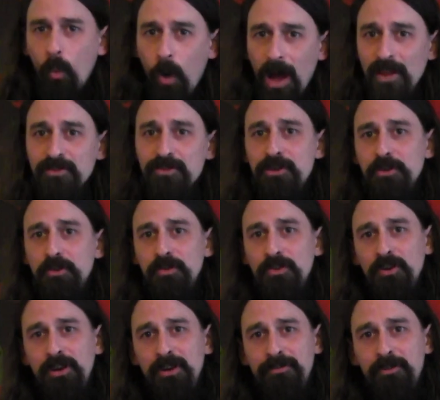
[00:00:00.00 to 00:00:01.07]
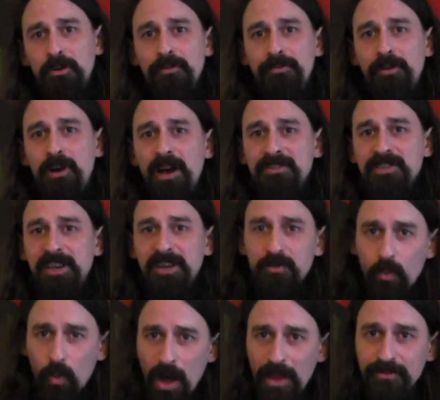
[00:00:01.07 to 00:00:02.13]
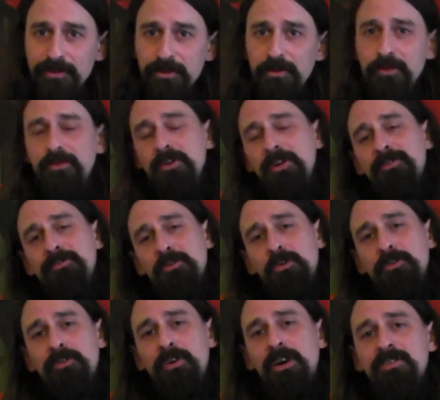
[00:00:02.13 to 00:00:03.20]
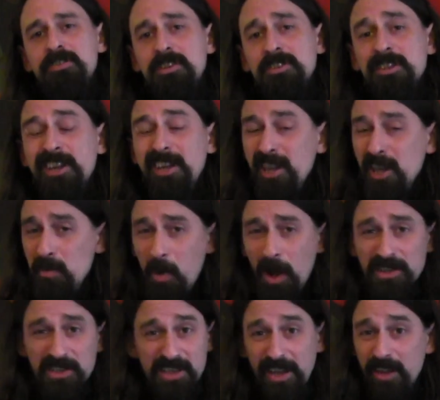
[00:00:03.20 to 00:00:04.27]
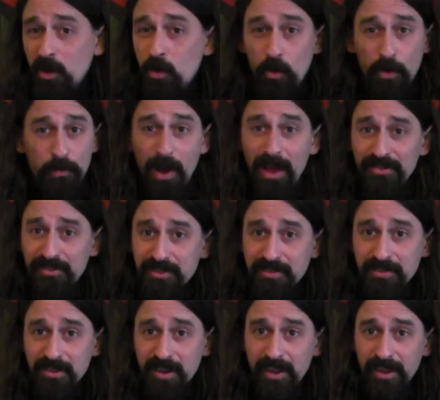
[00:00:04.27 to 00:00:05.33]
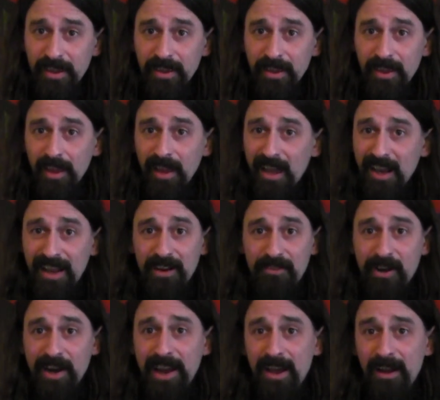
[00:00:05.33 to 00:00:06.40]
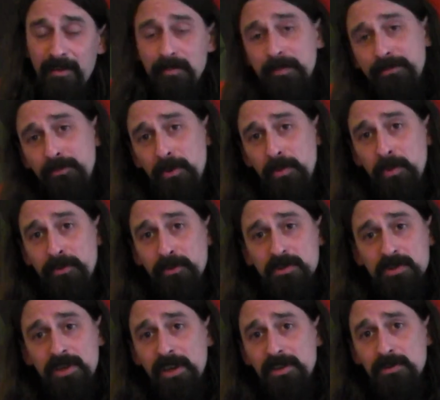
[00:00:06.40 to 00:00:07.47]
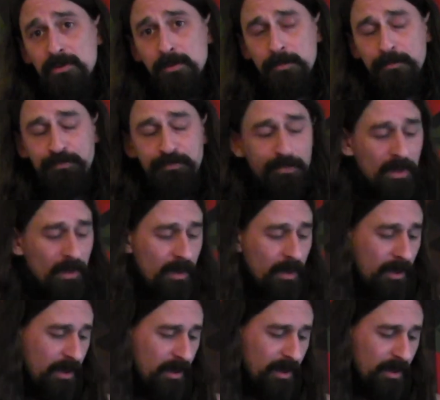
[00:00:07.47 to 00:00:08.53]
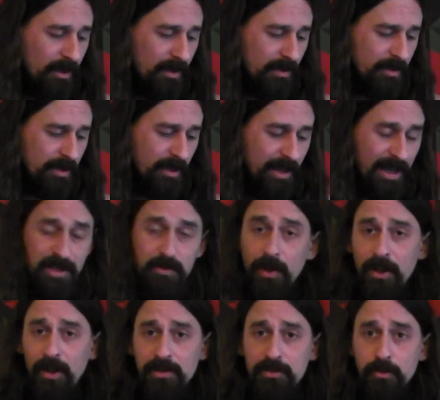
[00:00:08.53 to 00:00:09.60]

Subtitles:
1, 2, 3, 4, 5, 6. 1, 2, 3, 4, 5, 6. You might just hit the chord once and let it ring out before we move on to the next chord. The next one I